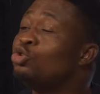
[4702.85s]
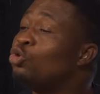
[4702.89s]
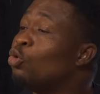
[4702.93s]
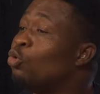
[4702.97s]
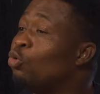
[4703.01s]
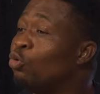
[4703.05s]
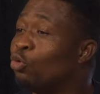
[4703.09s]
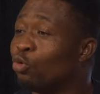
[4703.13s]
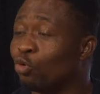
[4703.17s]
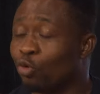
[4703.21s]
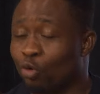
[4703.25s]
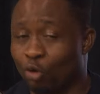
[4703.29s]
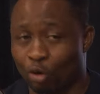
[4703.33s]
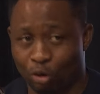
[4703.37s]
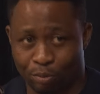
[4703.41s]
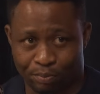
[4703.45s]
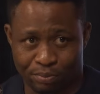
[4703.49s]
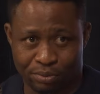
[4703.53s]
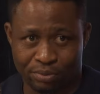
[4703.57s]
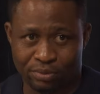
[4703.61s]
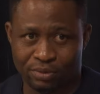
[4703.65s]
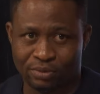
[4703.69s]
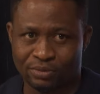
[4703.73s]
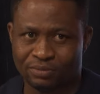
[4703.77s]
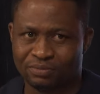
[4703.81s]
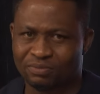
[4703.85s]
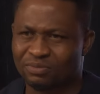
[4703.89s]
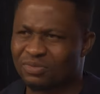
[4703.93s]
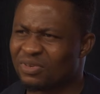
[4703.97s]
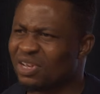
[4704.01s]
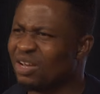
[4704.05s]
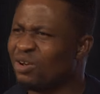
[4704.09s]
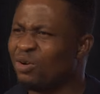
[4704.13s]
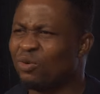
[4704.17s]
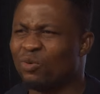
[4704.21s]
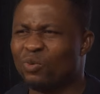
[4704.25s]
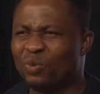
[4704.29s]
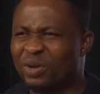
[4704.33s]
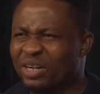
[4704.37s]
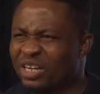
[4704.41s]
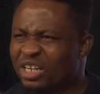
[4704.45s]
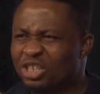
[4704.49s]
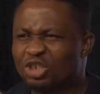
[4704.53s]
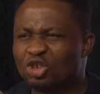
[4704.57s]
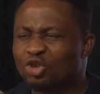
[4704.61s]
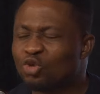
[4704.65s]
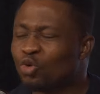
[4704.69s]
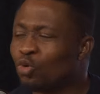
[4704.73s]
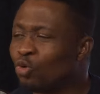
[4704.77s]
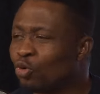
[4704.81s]
to grow up. We
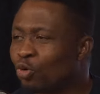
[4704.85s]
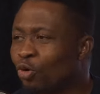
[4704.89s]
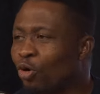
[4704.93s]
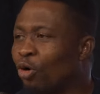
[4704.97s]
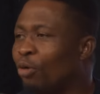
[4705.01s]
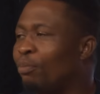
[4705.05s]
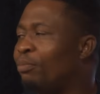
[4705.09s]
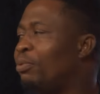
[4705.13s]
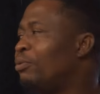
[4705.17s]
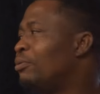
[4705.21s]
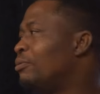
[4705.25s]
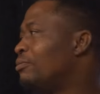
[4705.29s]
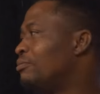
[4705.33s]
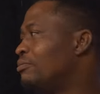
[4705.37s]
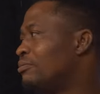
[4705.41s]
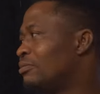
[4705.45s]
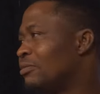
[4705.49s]
need to grow up.